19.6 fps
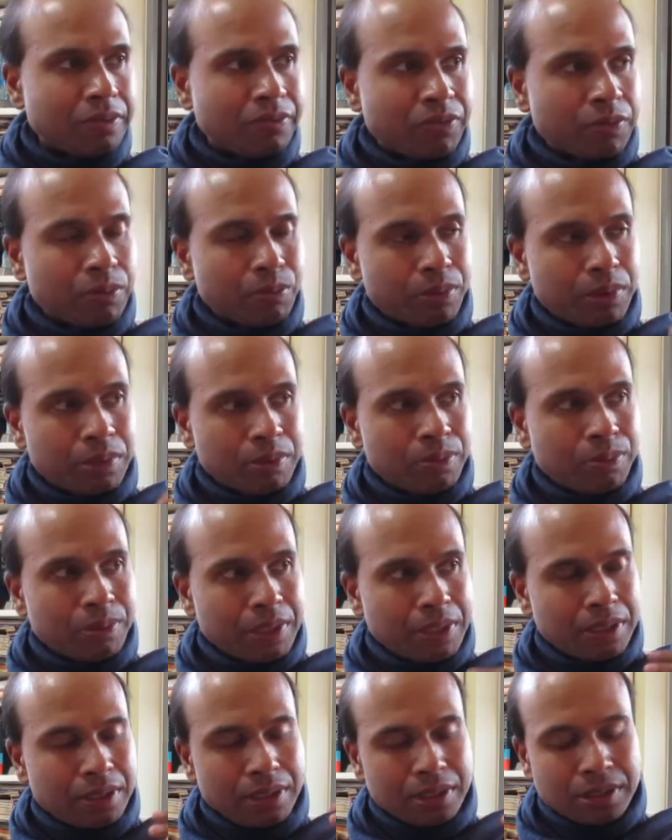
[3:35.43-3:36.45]
From
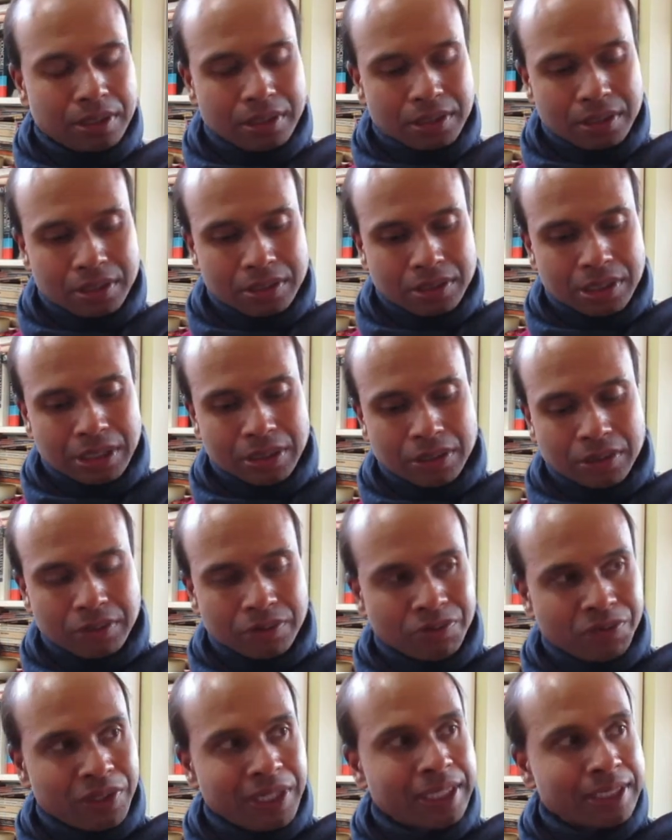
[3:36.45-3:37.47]
you know, it's like
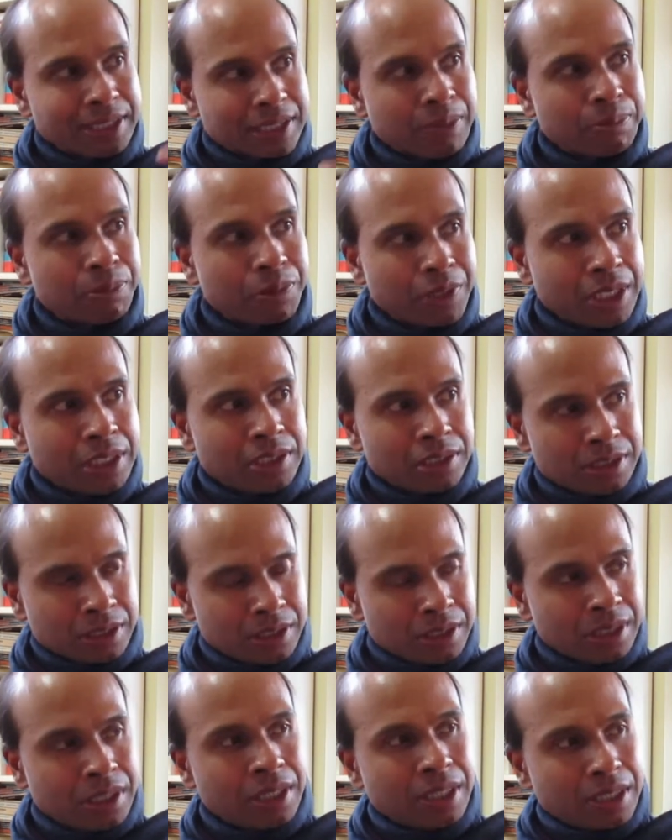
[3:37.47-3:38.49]
you're feeling
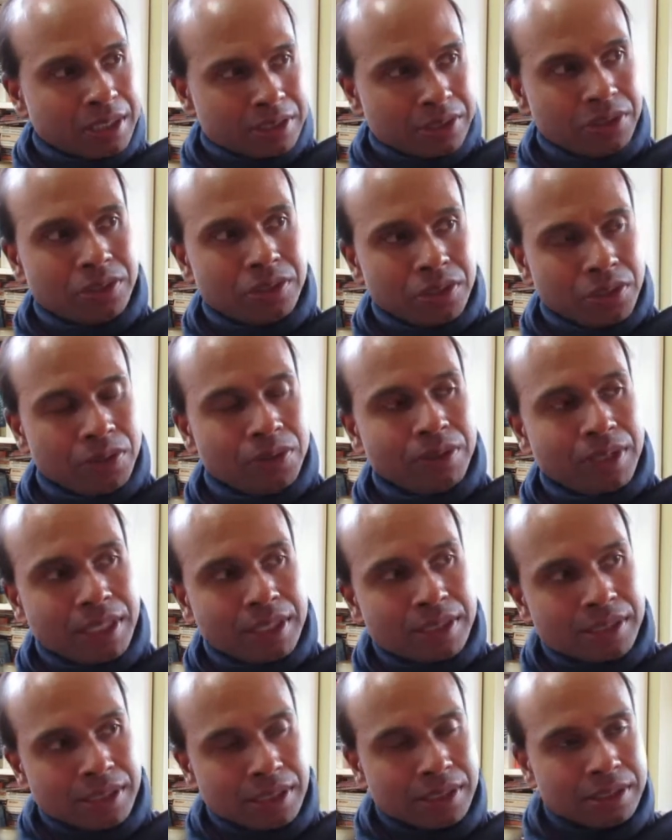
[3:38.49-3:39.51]
separation. So you're doing
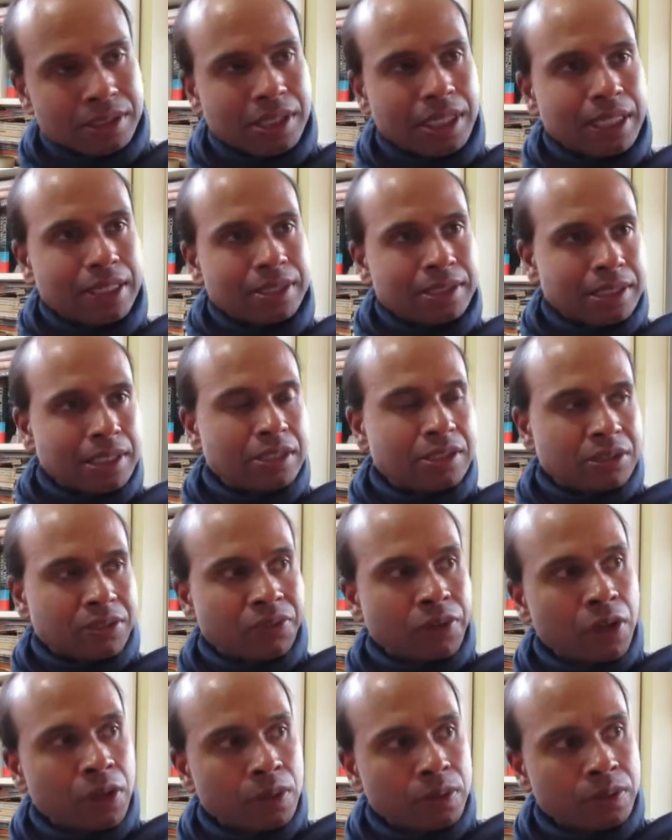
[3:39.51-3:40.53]
these things to get a sense
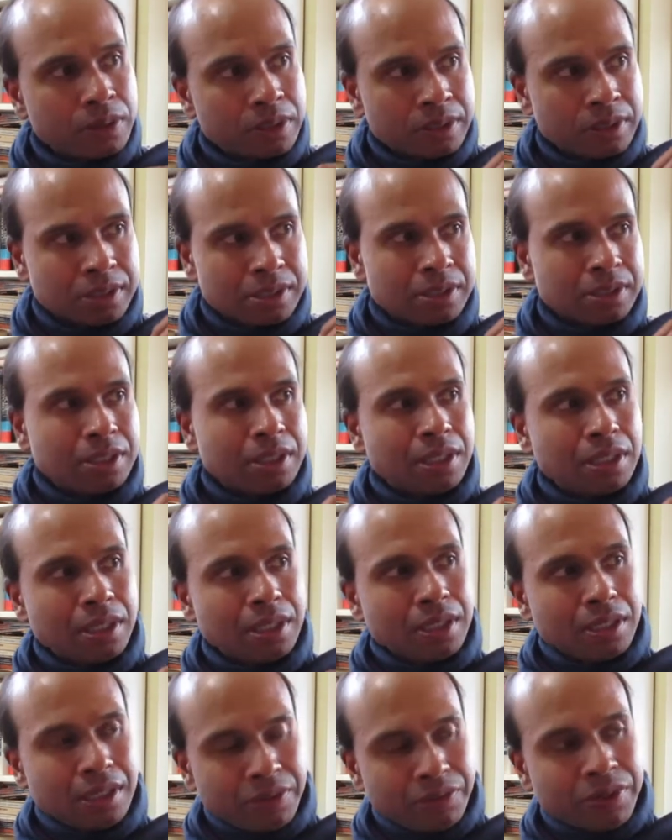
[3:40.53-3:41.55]
of wholeness
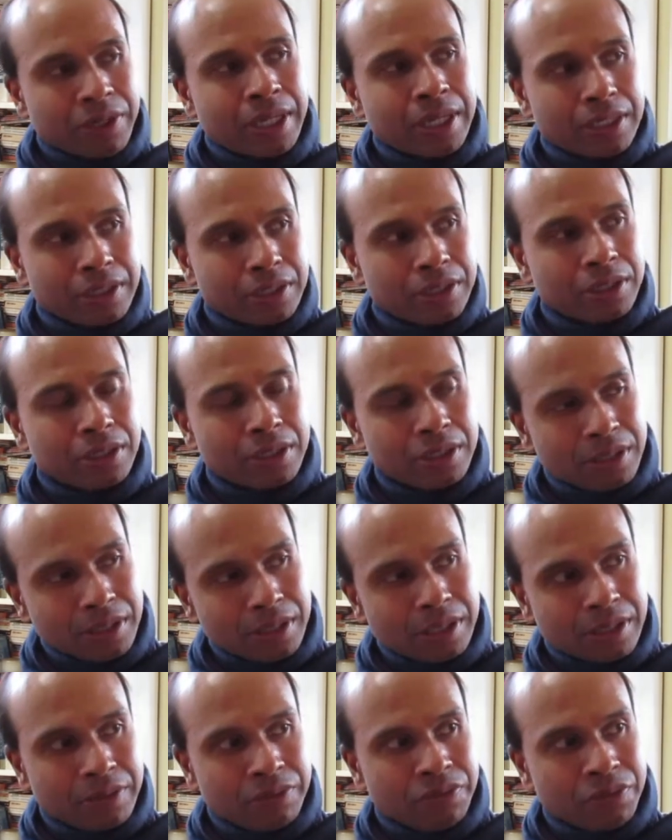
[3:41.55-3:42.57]
if I had a girl,
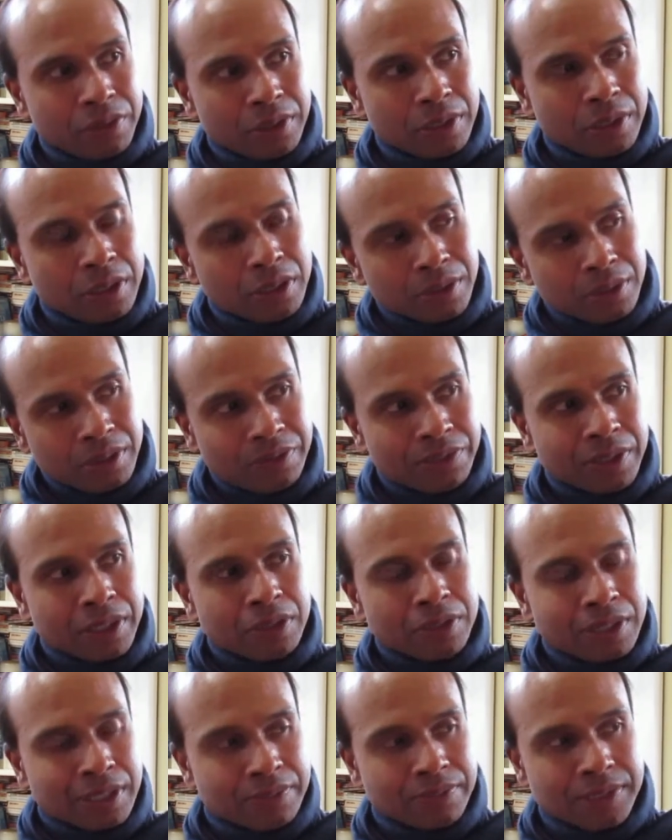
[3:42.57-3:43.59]
then I'd feel whole. If I
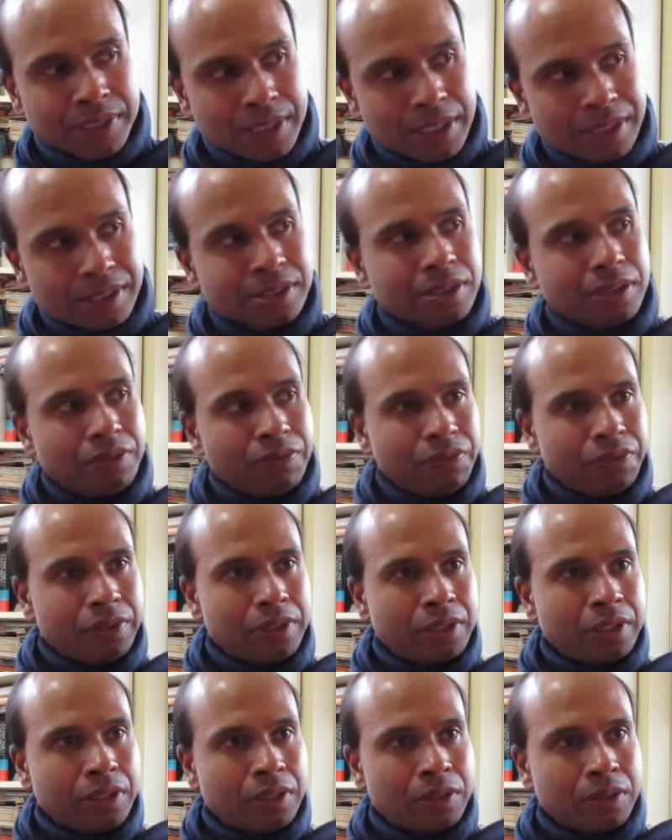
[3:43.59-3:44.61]
could have sex, I'd feel
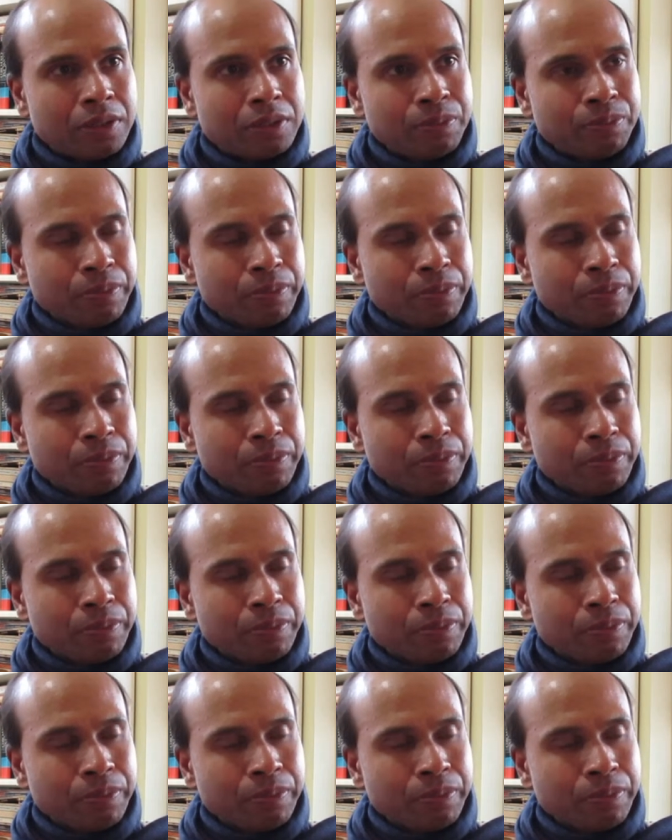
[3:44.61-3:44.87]
whole.